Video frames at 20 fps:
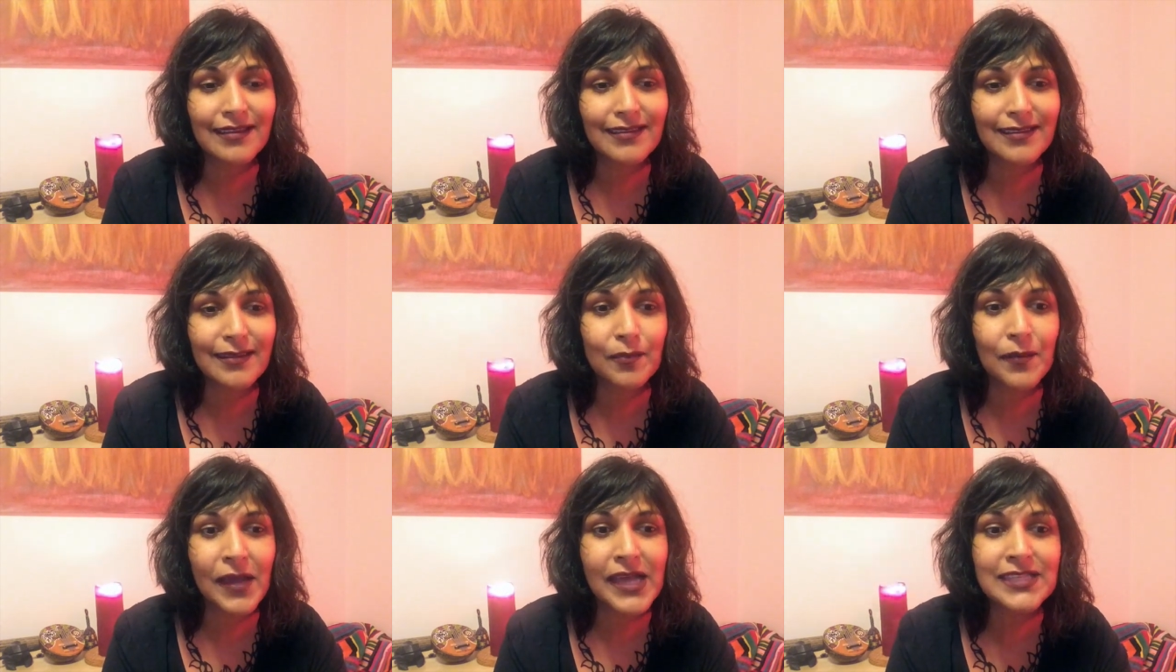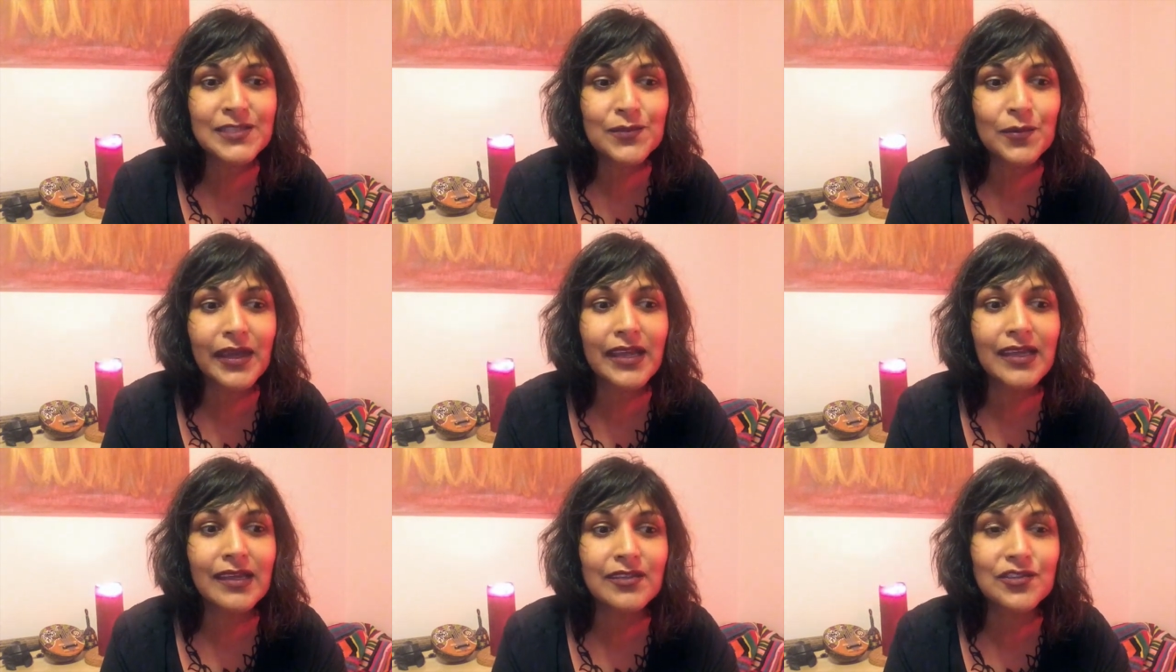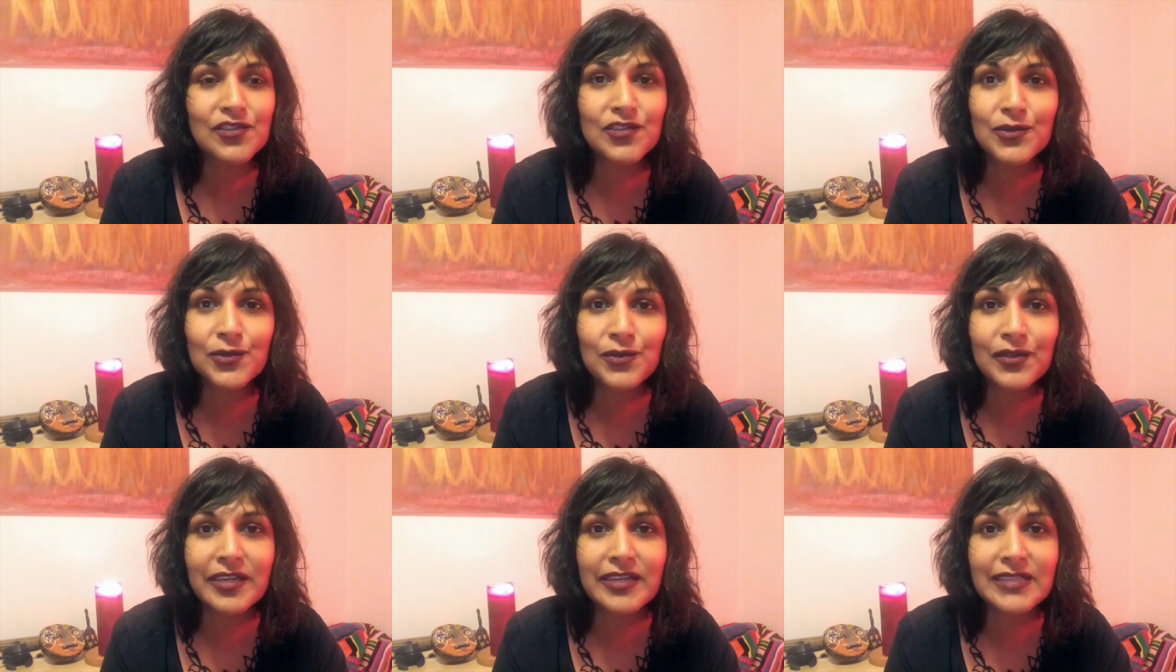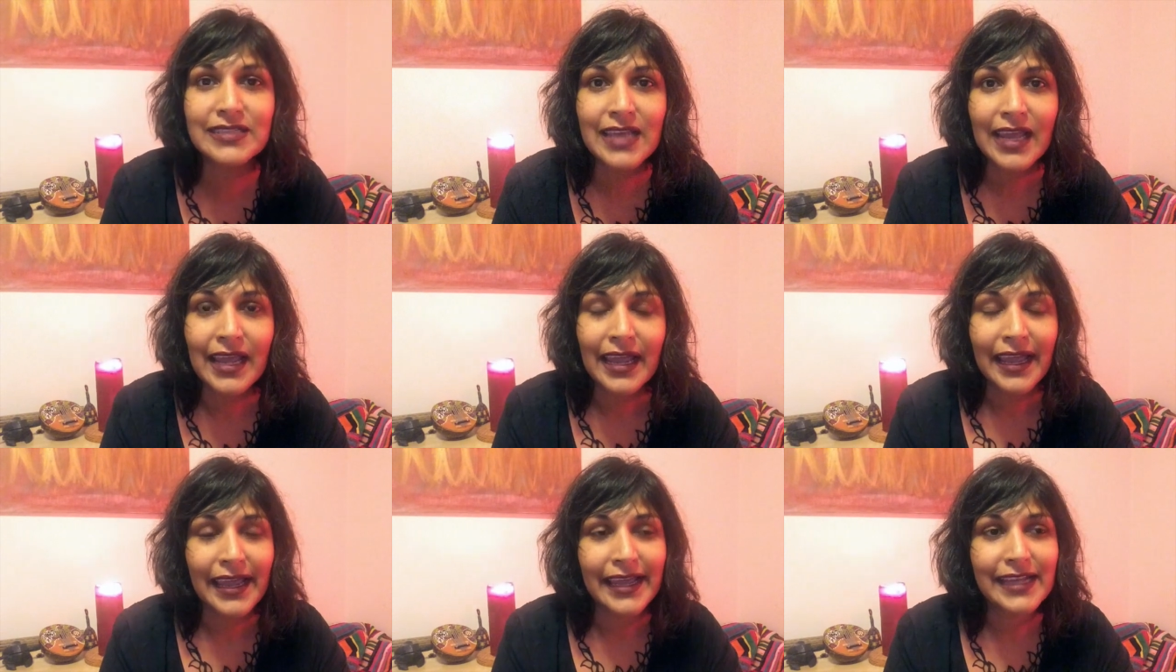the best way to do this
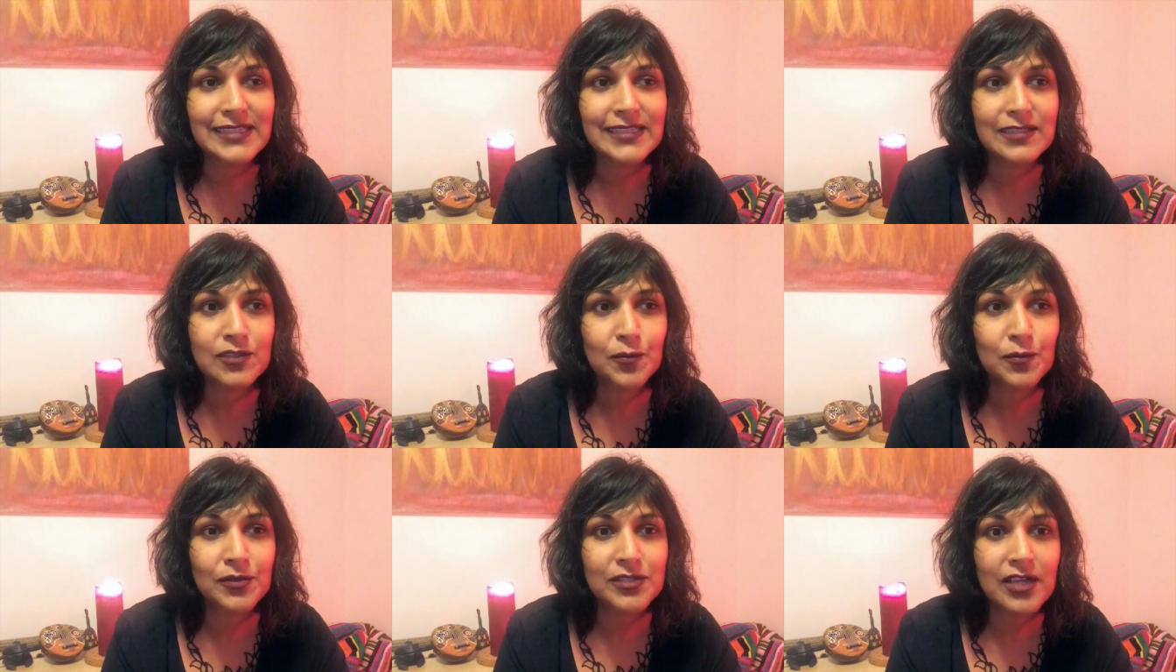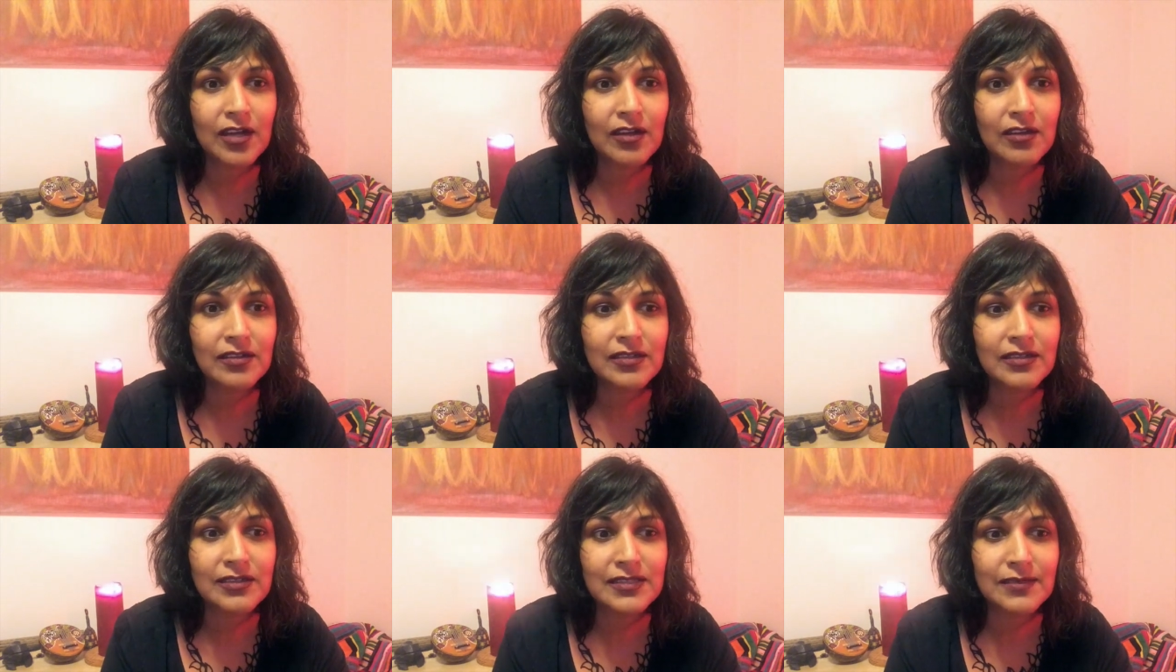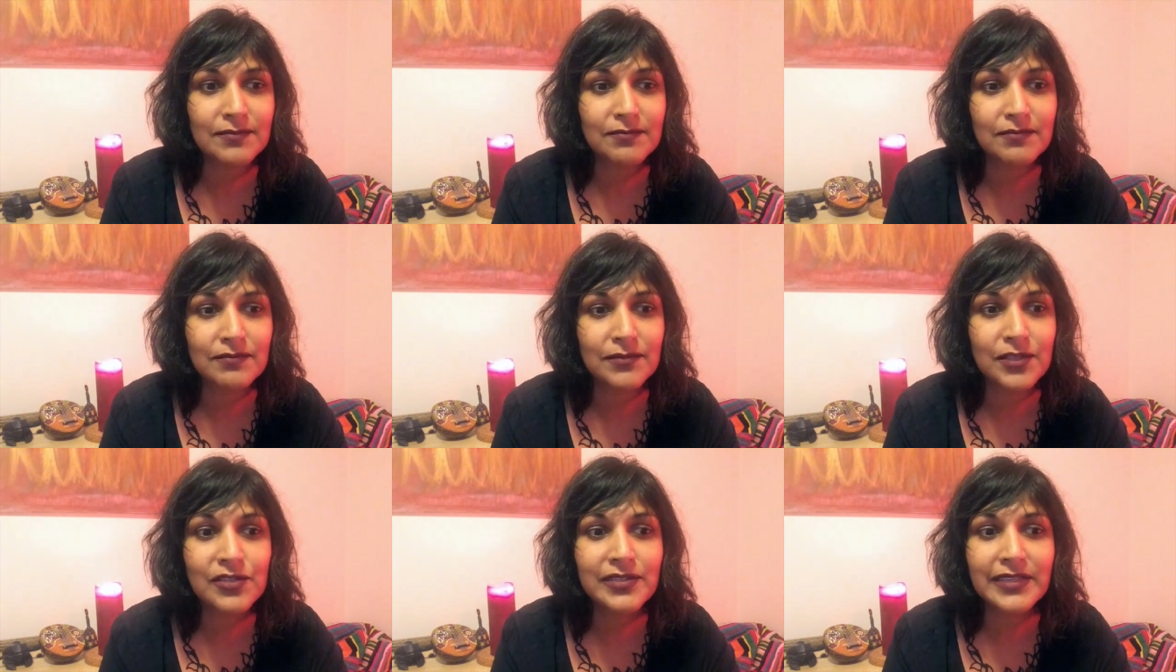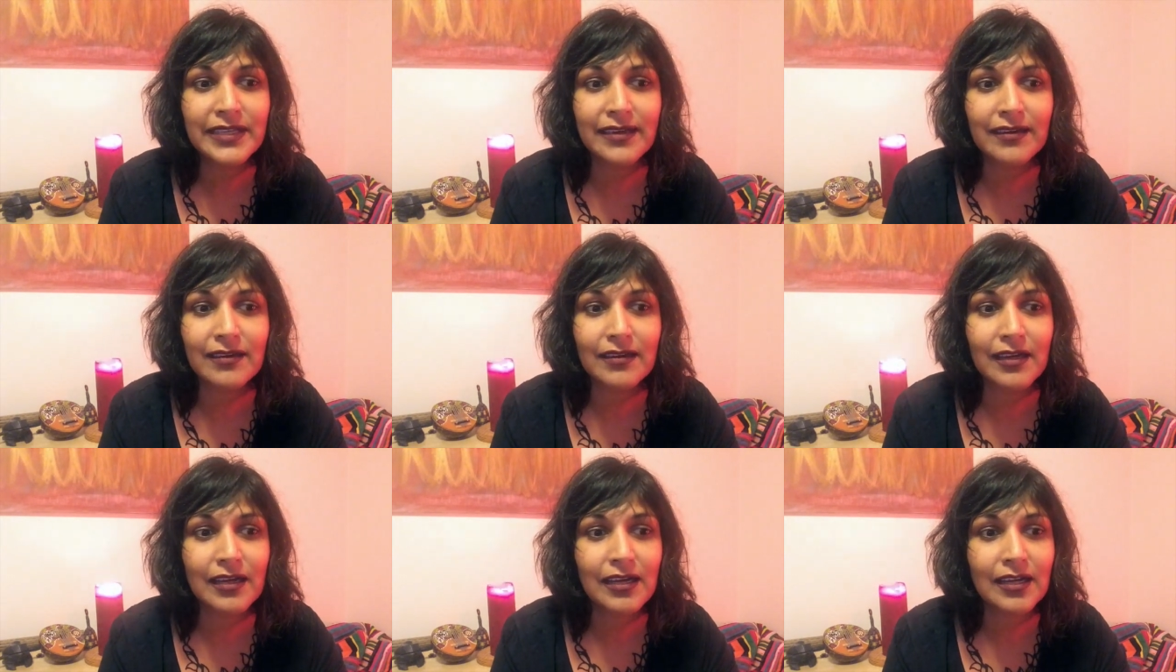is to put on some
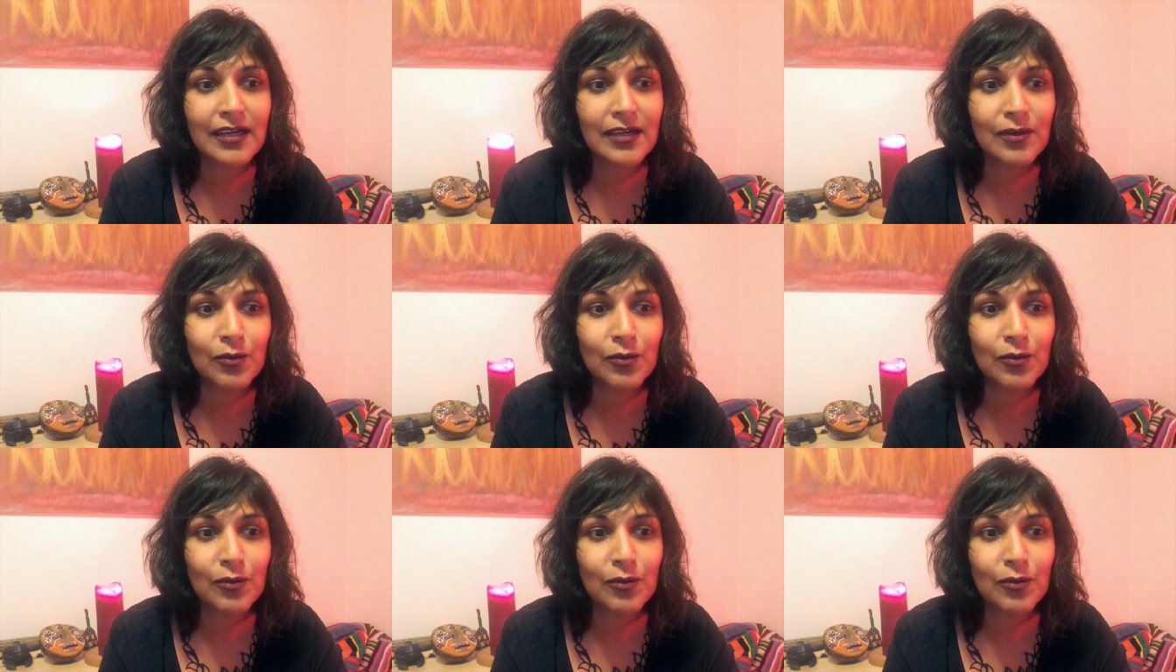music uh,